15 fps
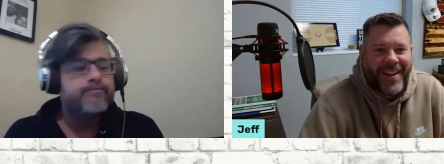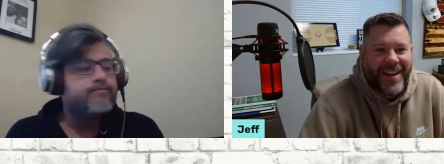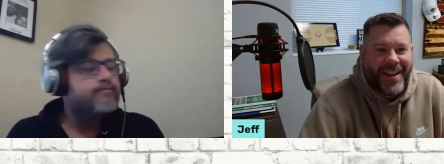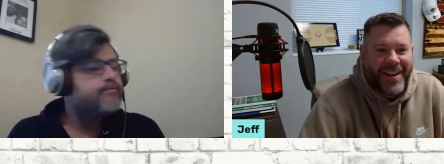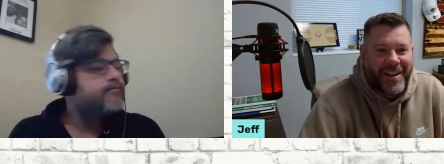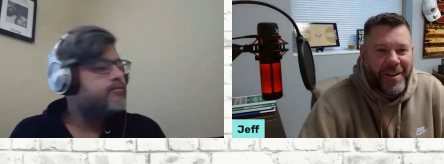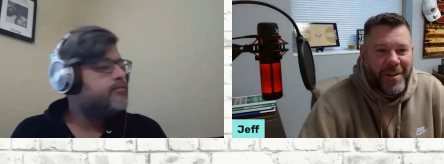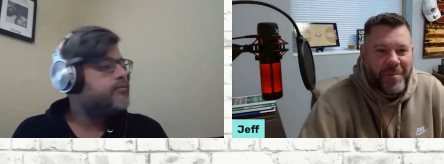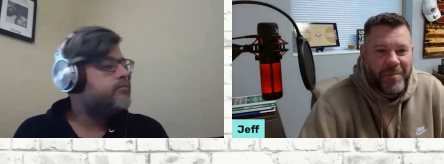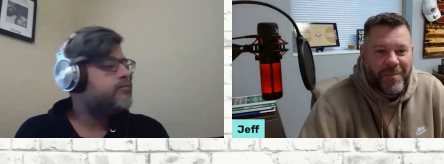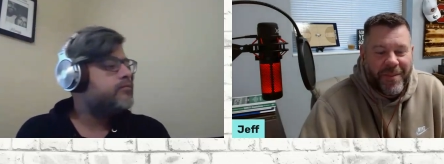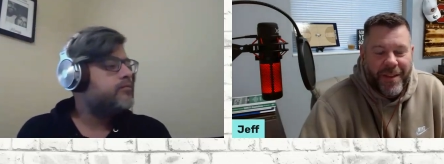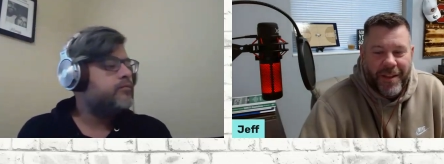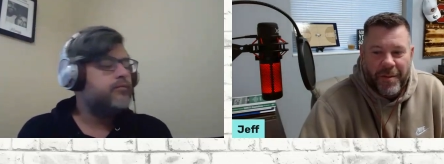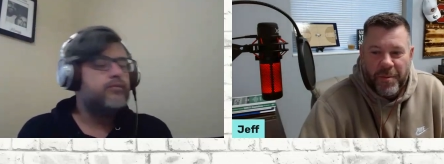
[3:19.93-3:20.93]
Speaker 1: Um,
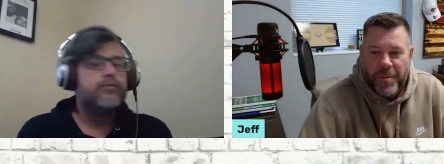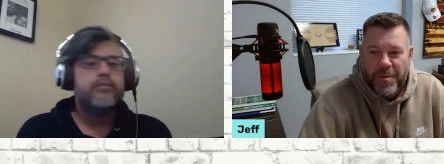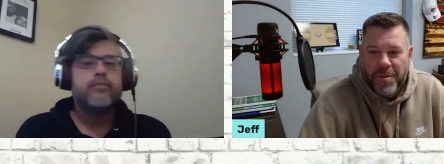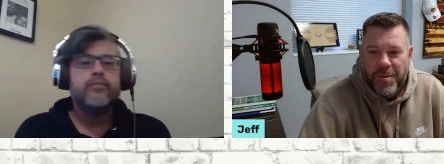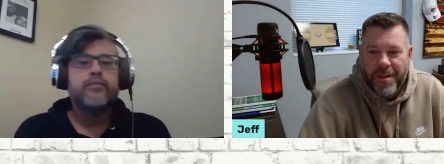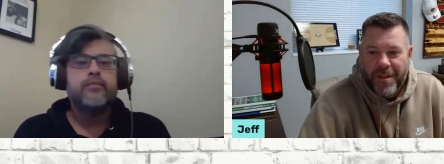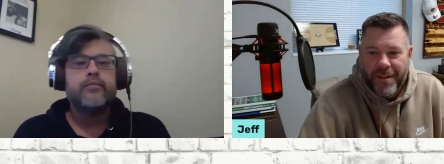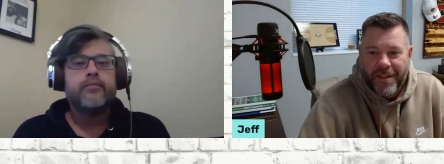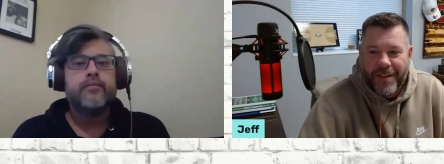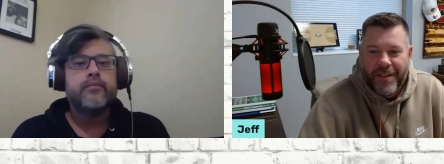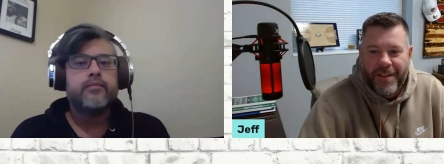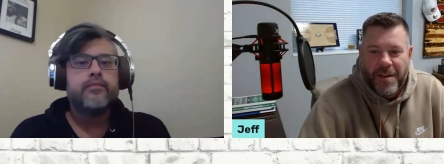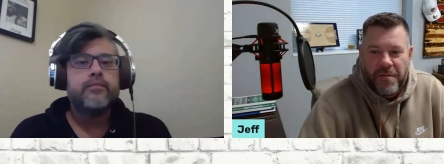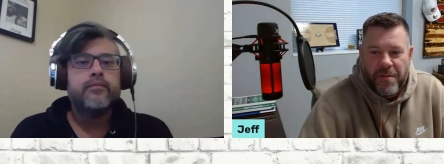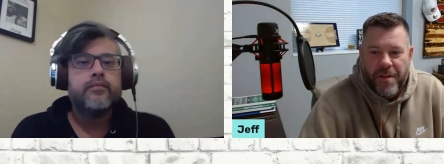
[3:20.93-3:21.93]
it was uh,
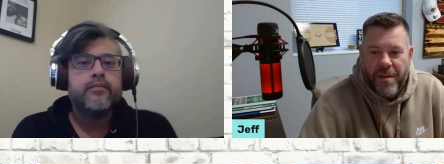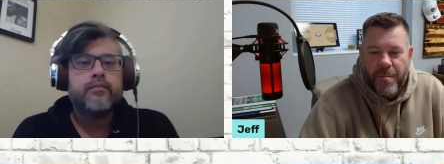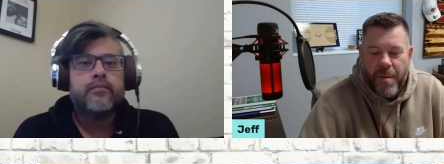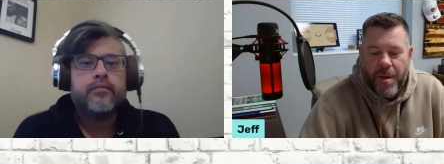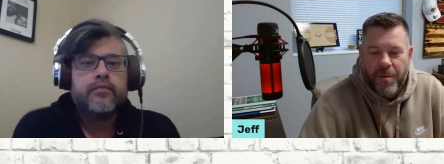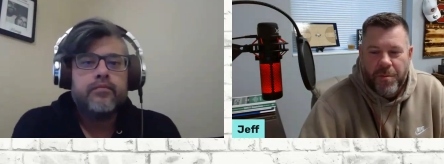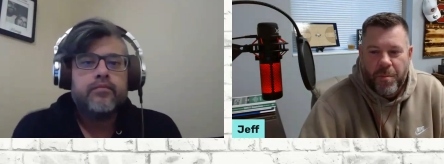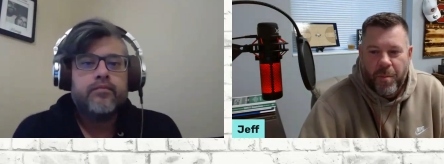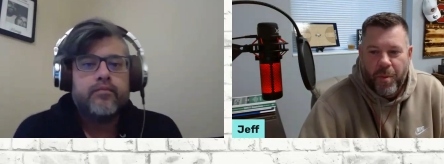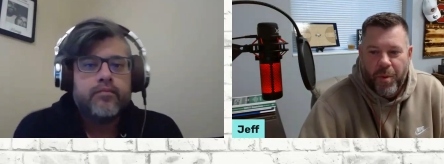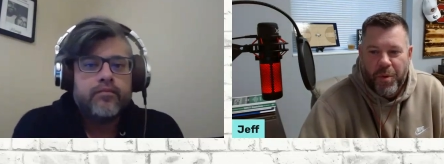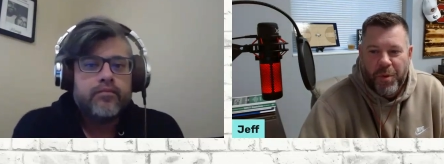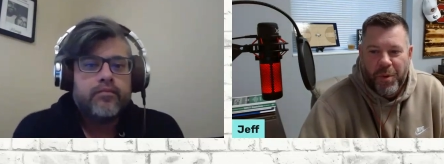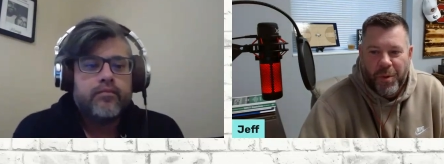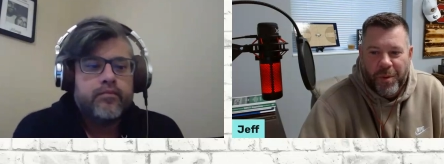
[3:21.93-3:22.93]
definitely the most
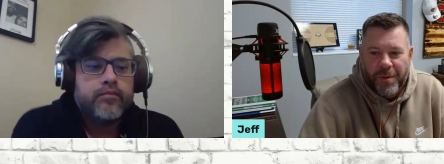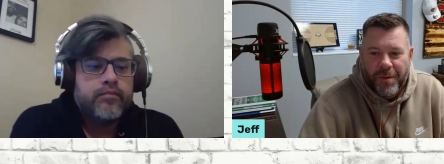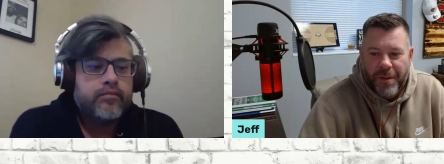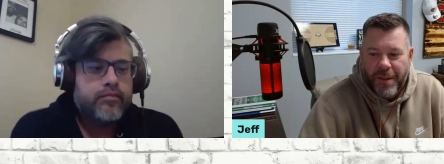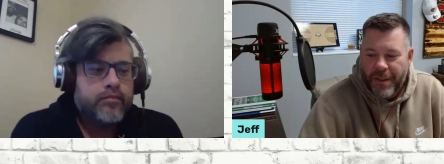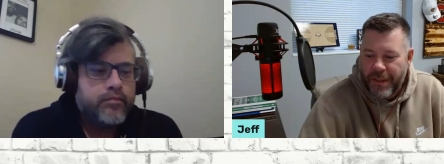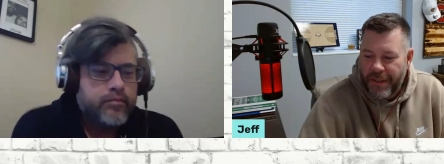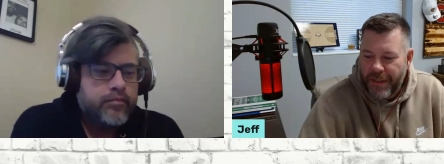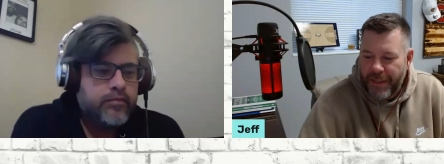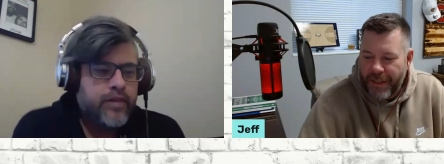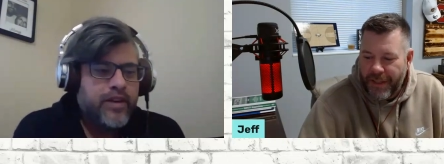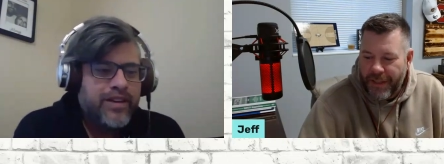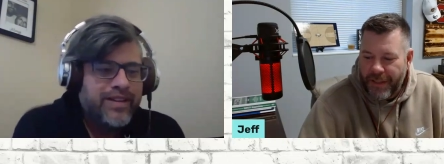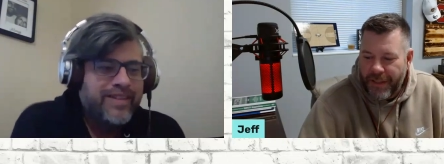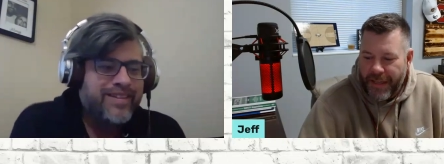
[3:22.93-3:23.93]
brutal
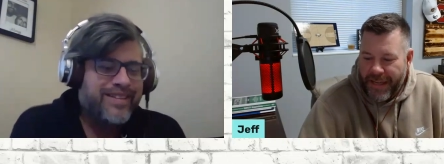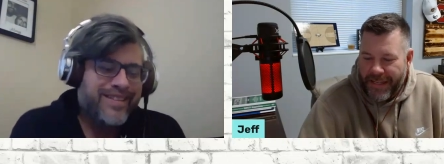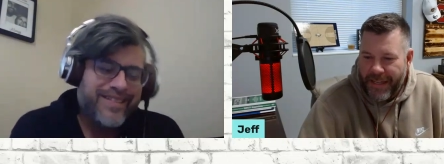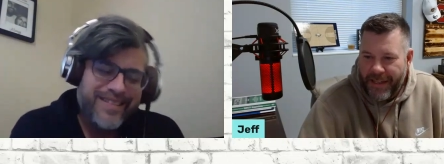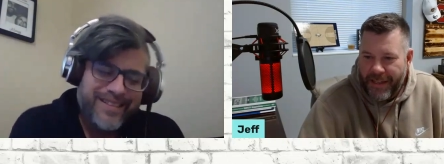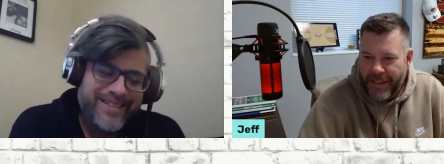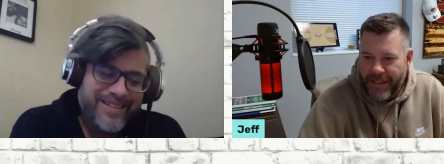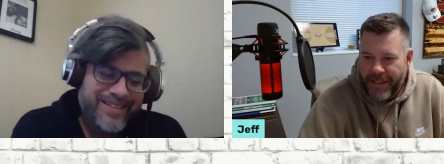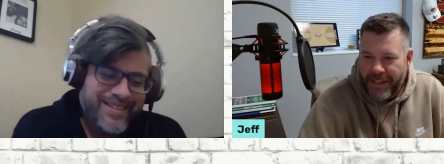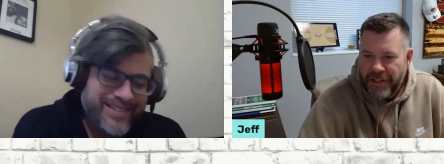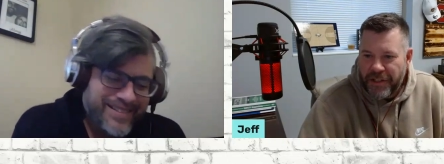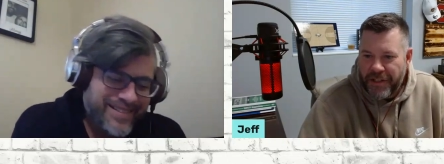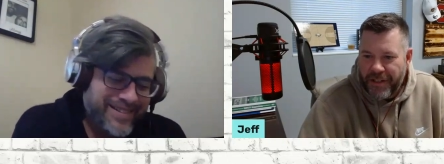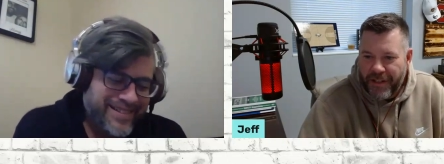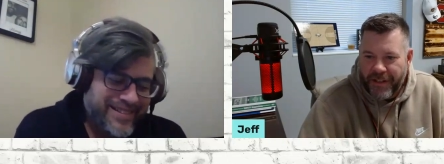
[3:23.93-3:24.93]
uh,
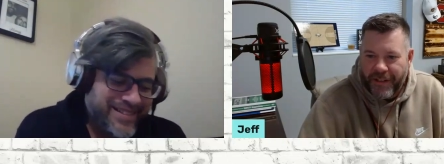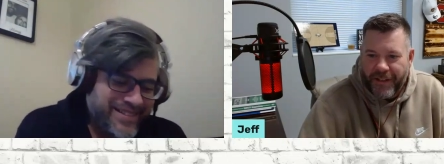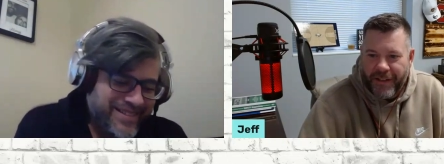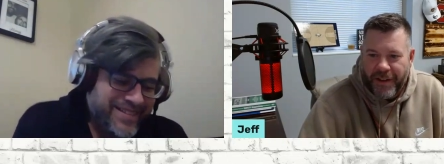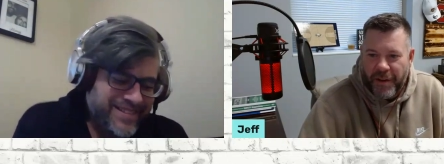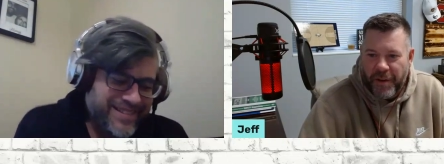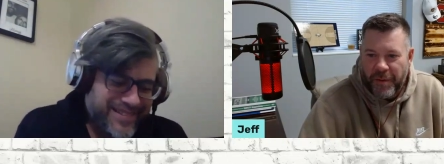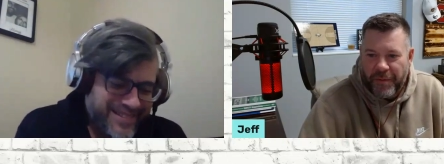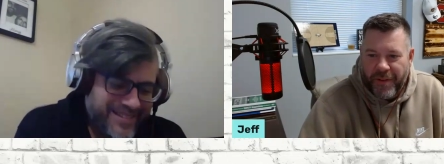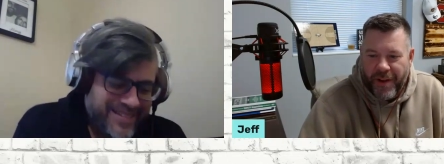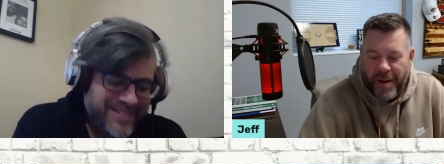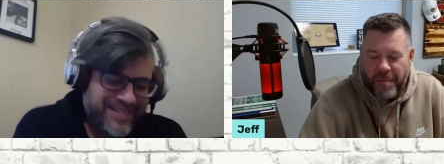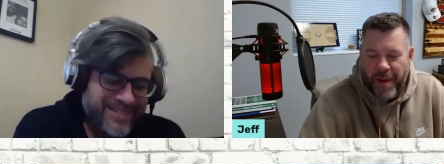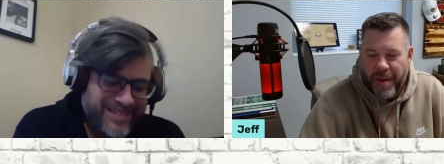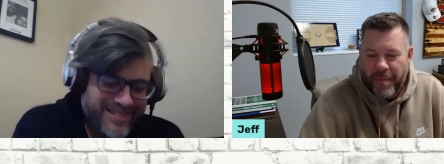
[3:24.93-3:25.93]
edition of
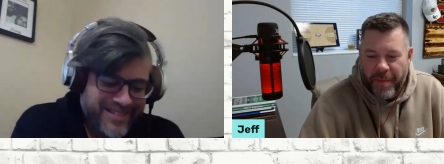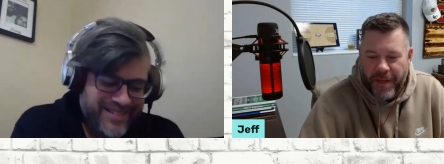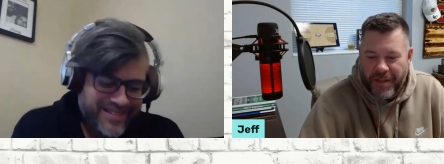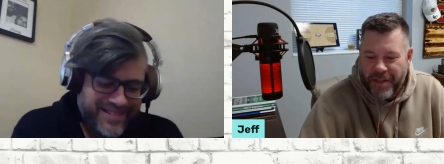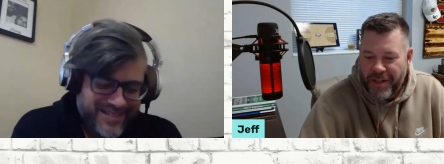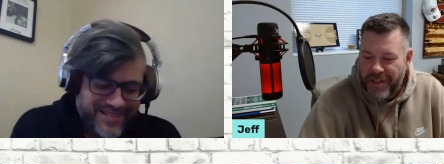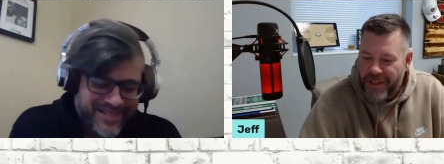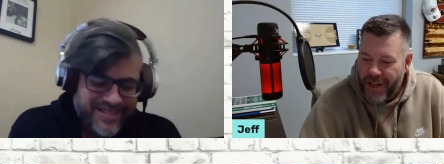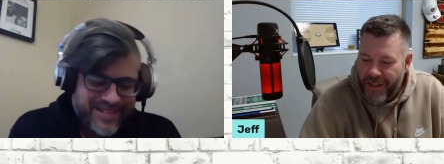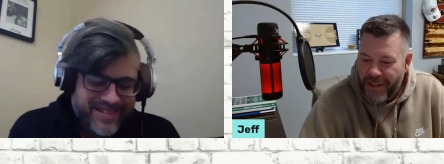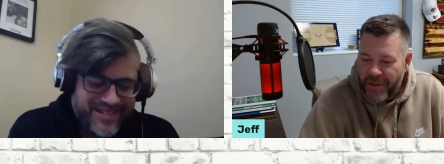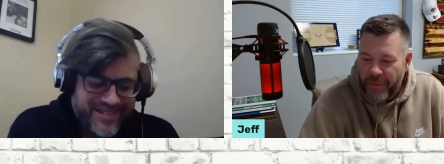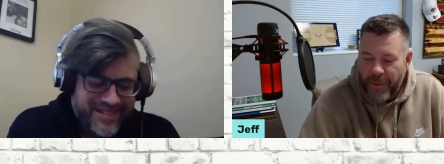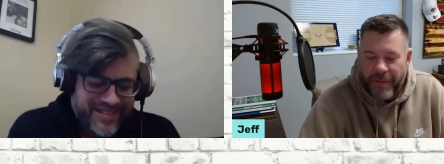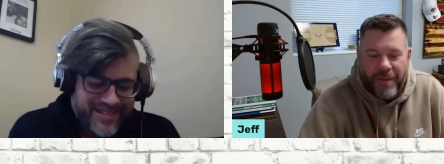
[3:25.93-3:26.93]
combat BJJ
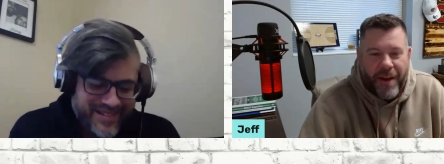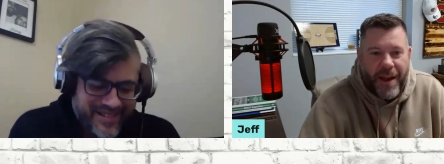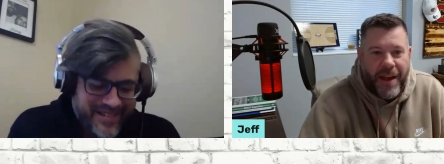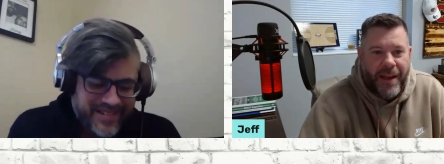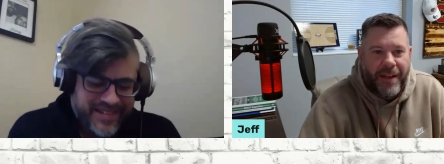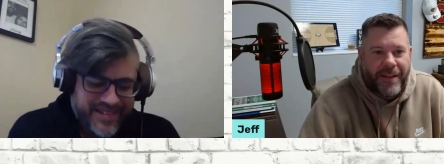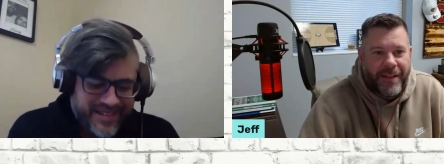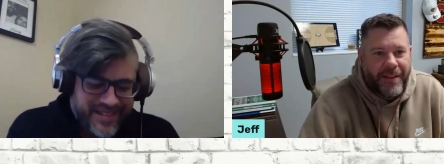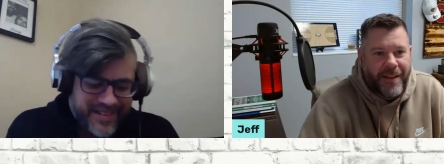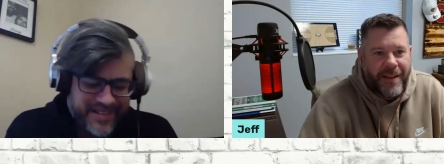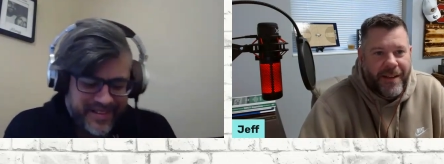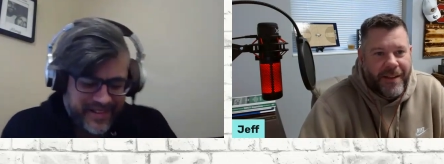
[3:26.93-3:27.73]
that we've had.